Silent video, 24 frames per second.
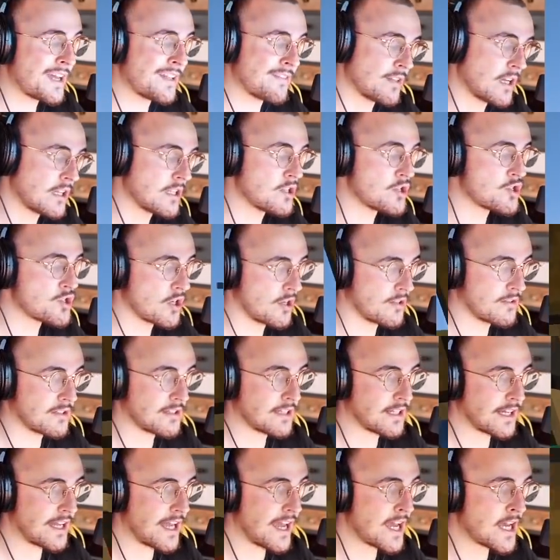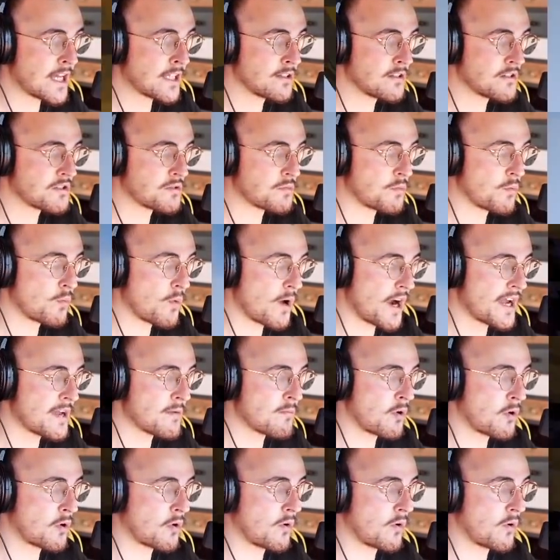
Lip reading: and then enchant it again. It's way more